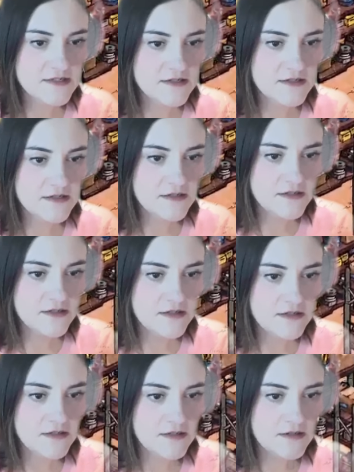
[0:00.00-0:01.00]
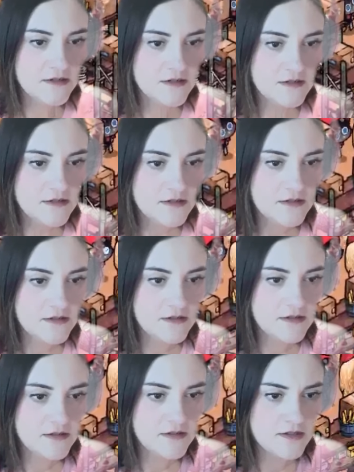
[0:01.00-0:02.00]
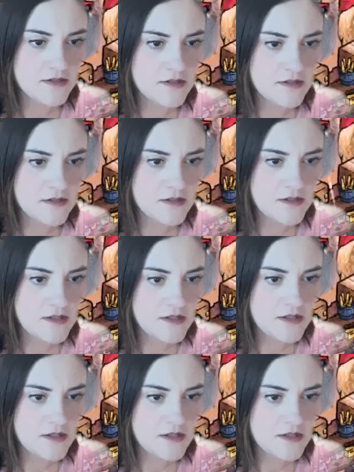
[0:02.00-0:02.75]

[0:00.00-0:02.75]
[no speech]